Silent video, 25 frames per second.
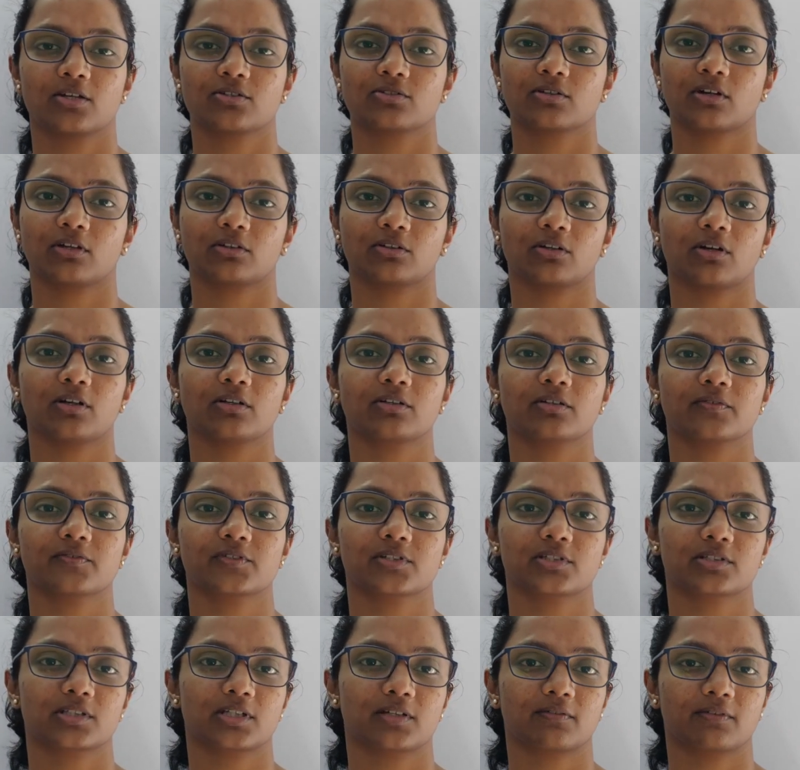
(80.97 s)
So I thought
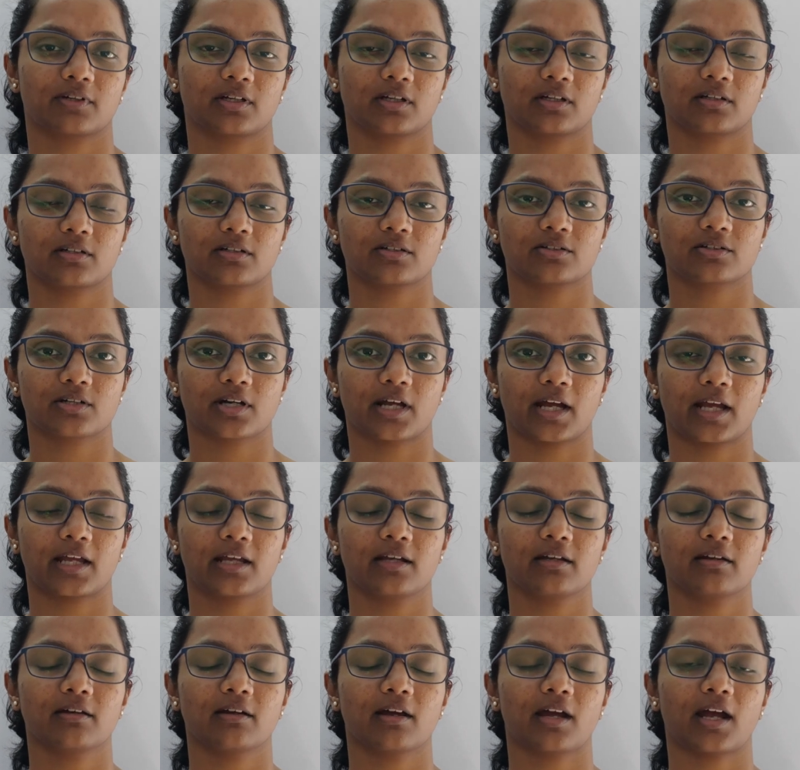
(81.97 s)
of just giving it a
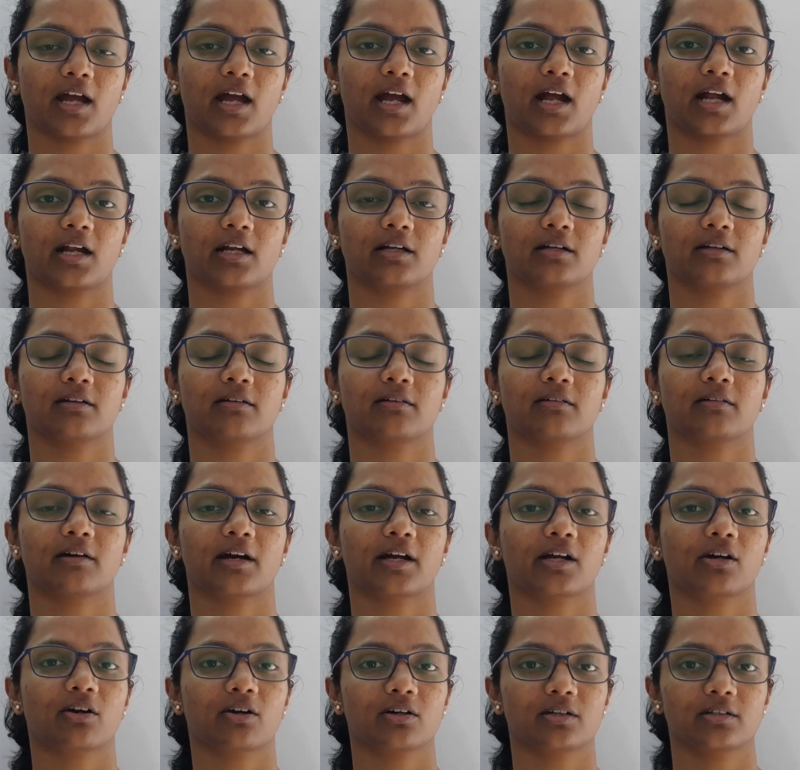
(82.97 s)
try, and
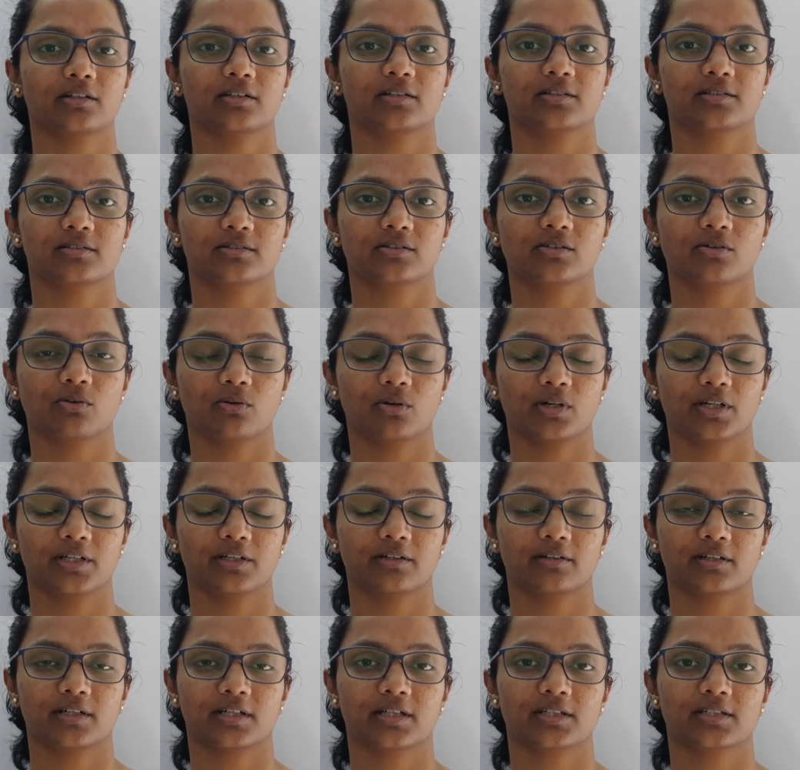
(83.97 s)
I got this
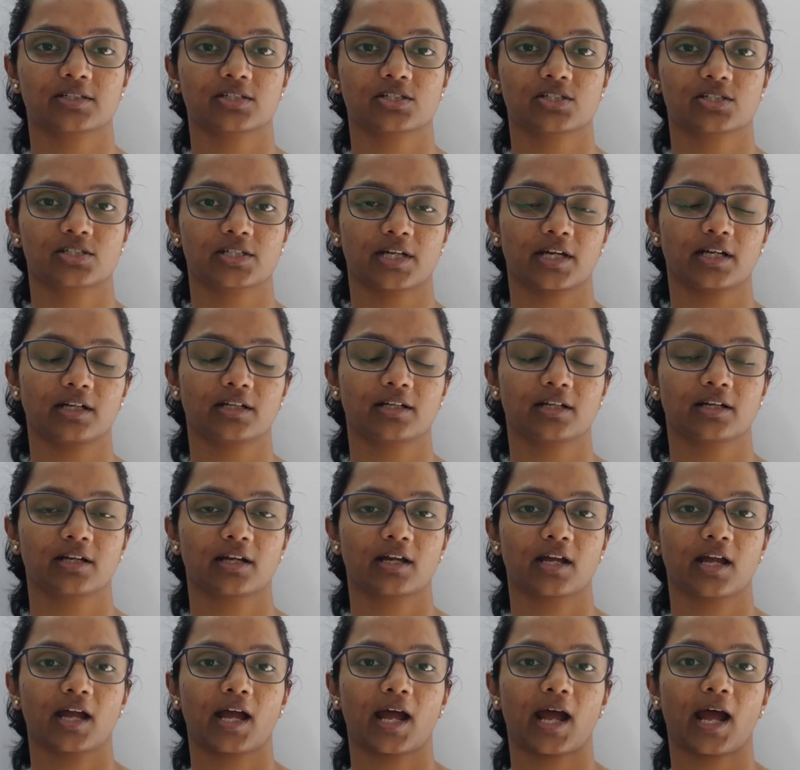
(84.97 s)
gold earrings checked,
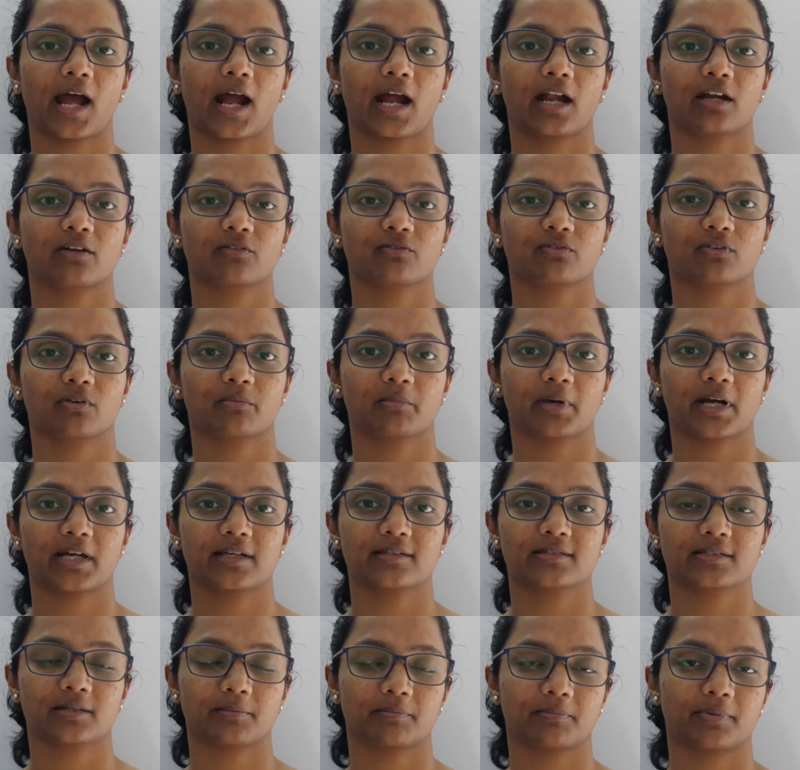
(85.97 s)
and for
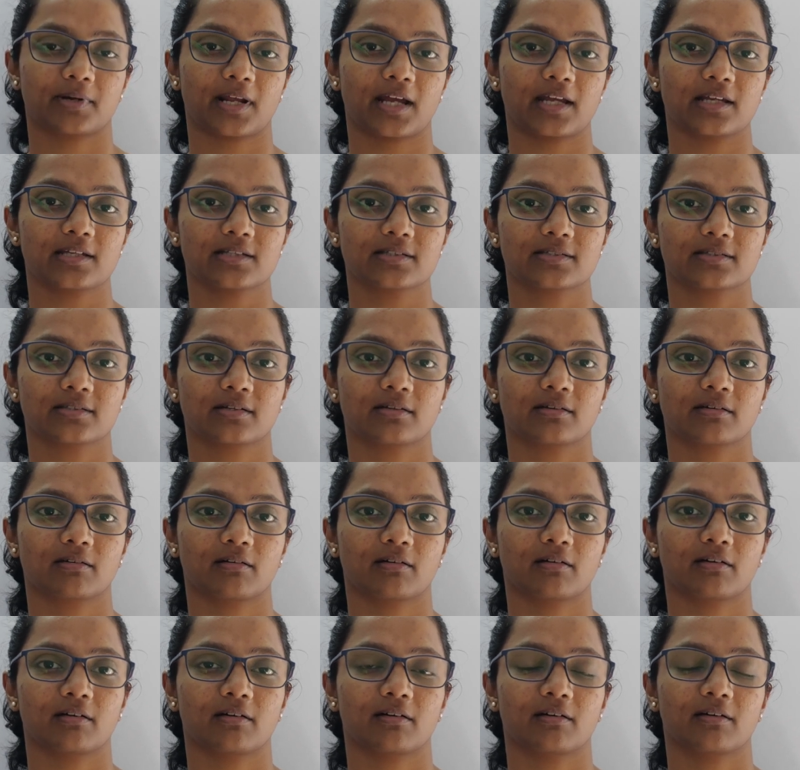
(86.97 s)
my surprise
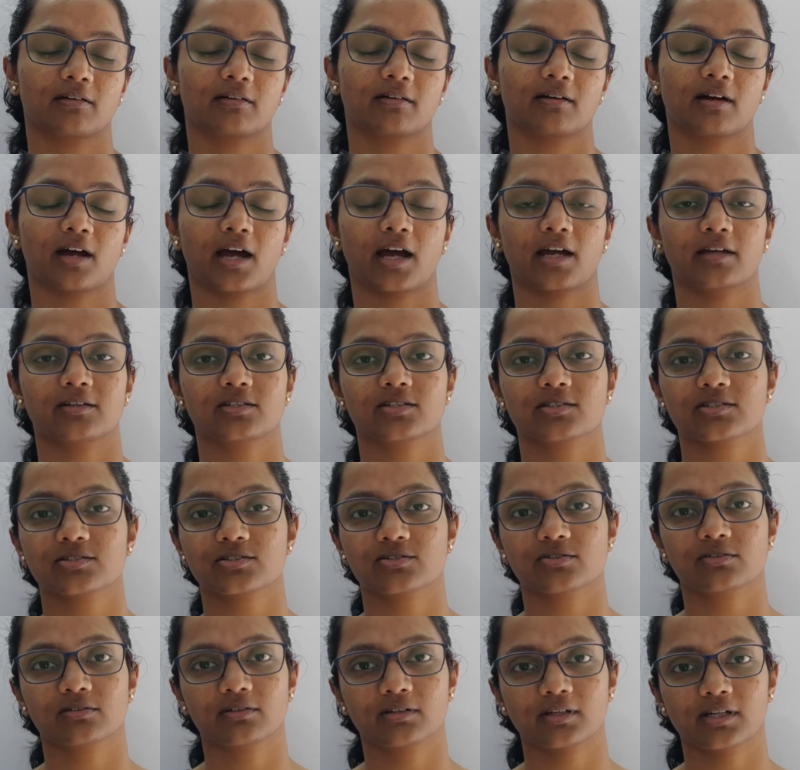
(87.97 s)
I
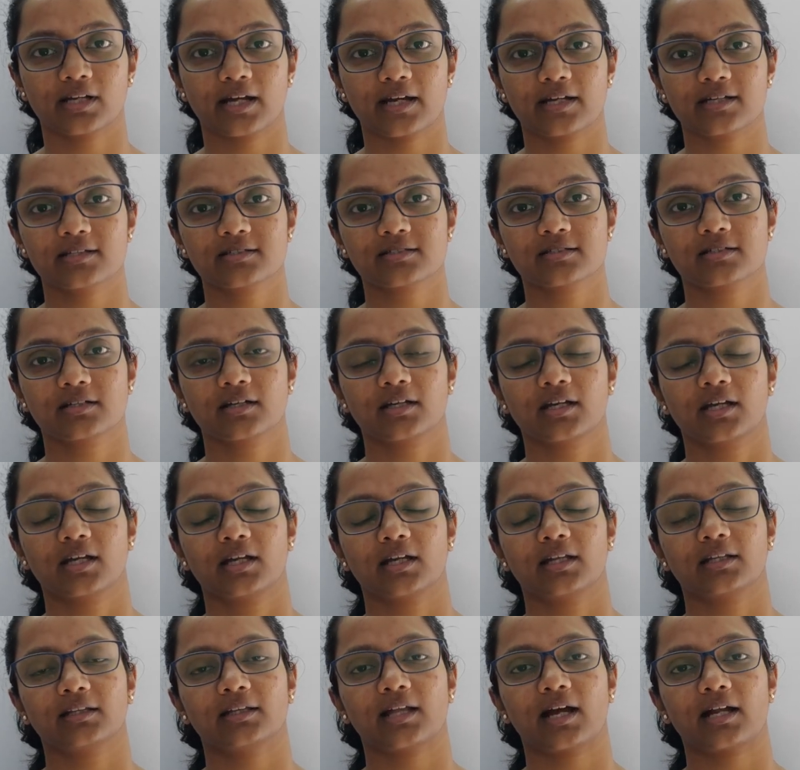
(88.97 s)
just realized
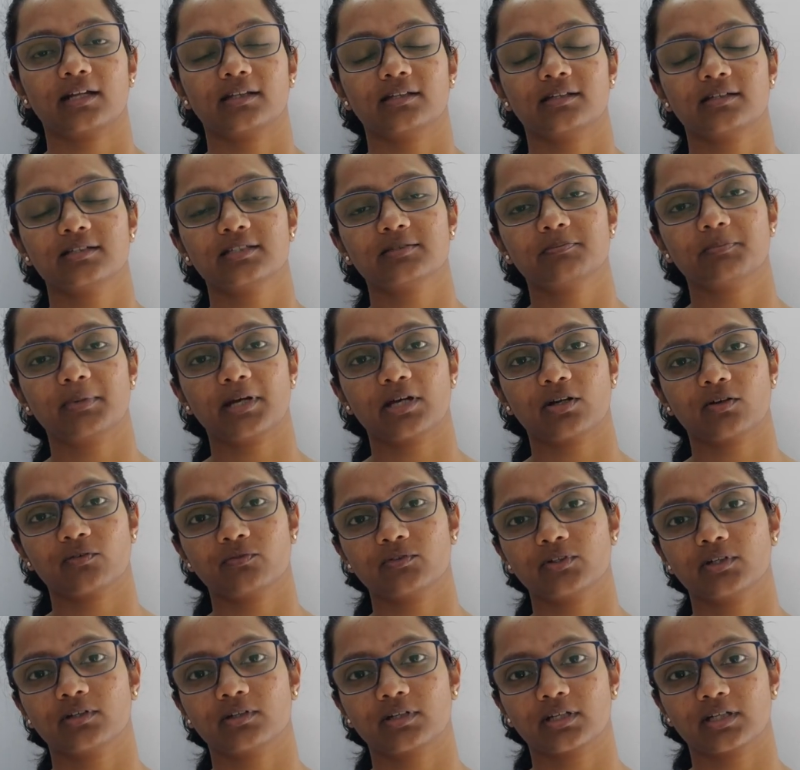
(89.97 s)
that this pair
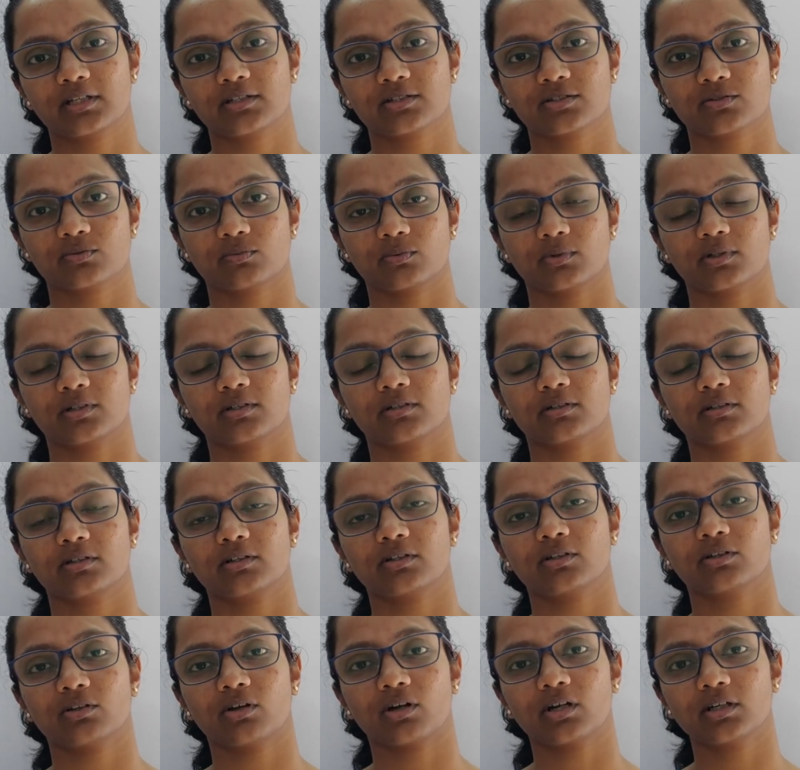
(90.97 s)
of earrings
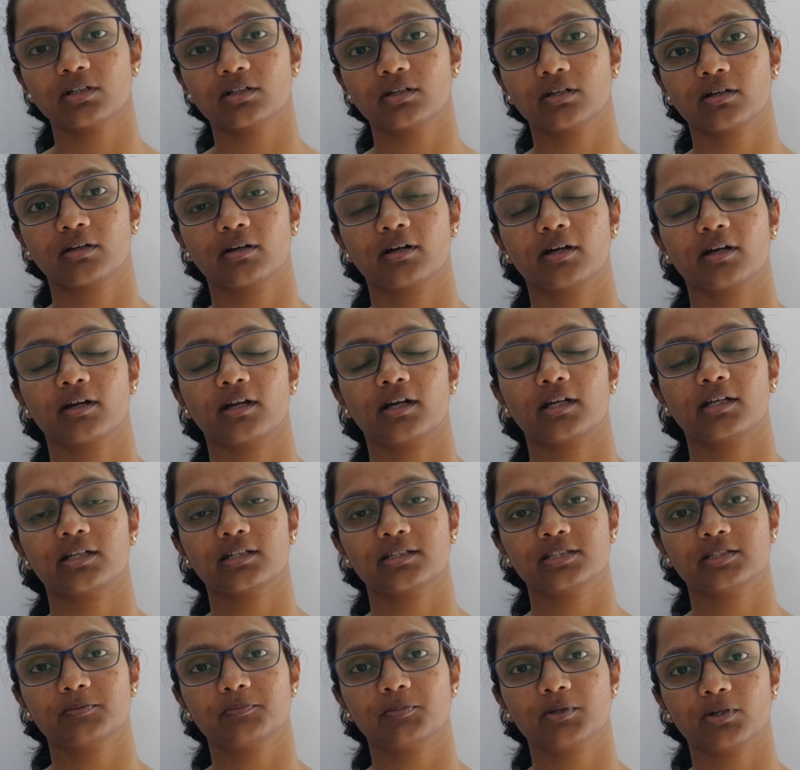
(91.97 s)
were not in
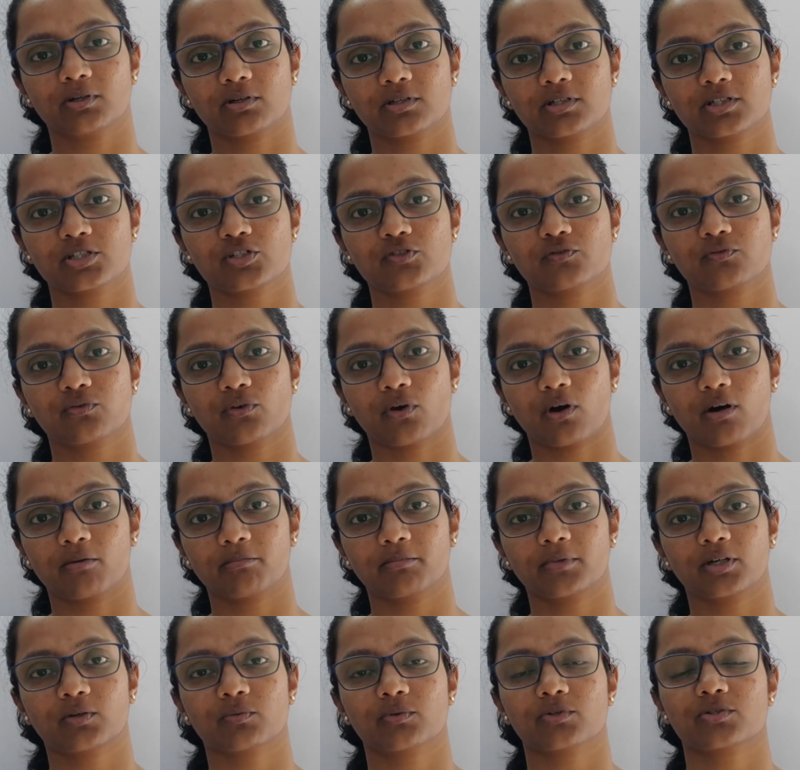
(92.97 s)
its purest
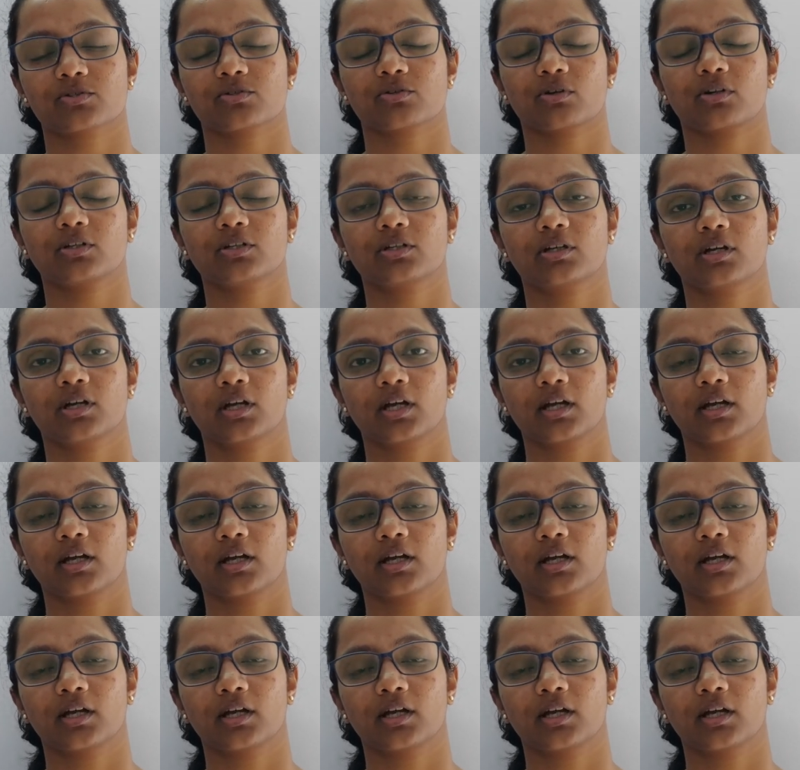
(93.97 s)
form. It was not